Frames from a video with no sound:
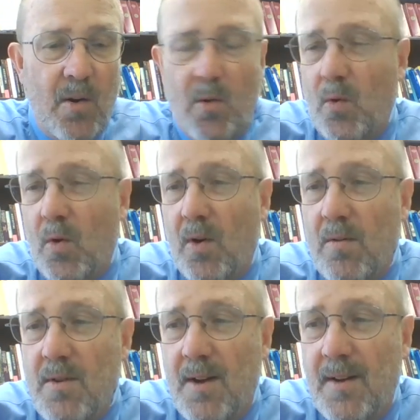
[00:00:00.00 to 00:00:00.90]

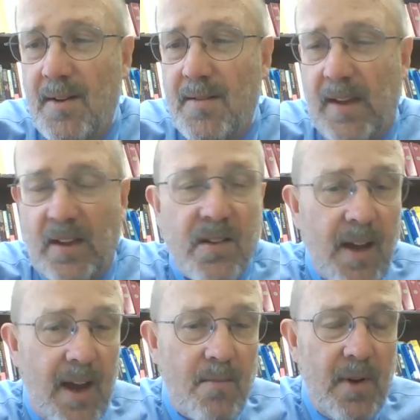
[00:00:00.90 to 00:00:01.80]
Or the
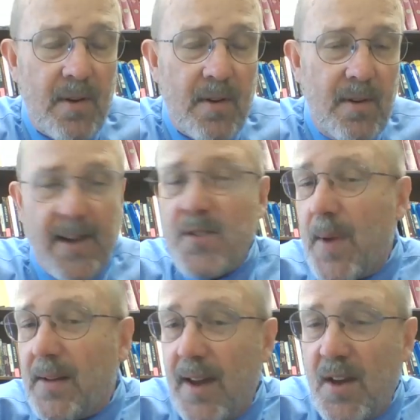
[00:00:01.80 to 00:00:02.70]
excitement and
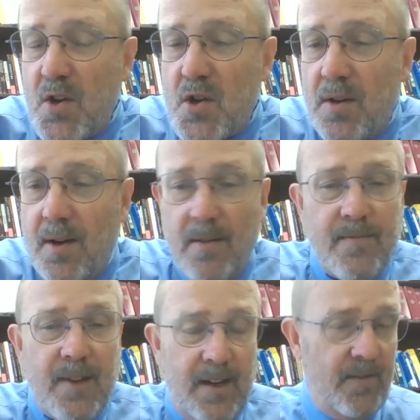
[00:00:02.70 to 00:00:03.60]
expectation
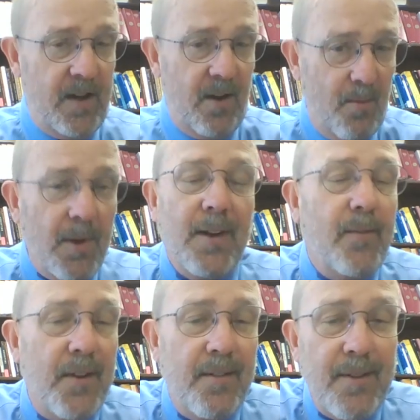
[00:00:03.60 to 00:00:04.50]
of giving your
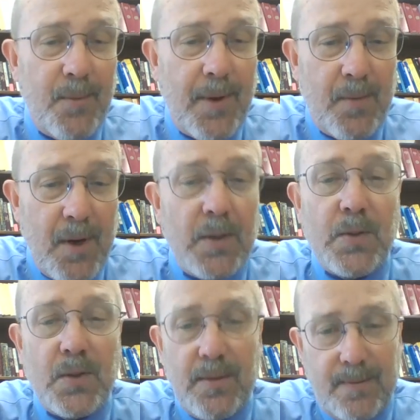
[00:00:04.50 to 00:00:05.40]
beloved a red
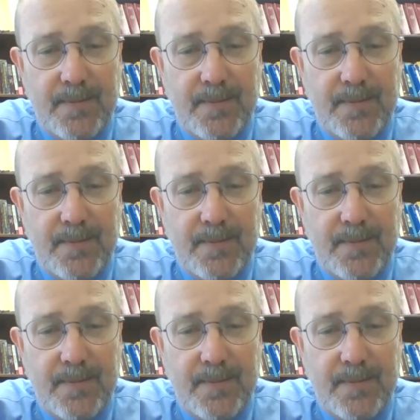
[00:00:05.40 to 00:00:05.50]
rose?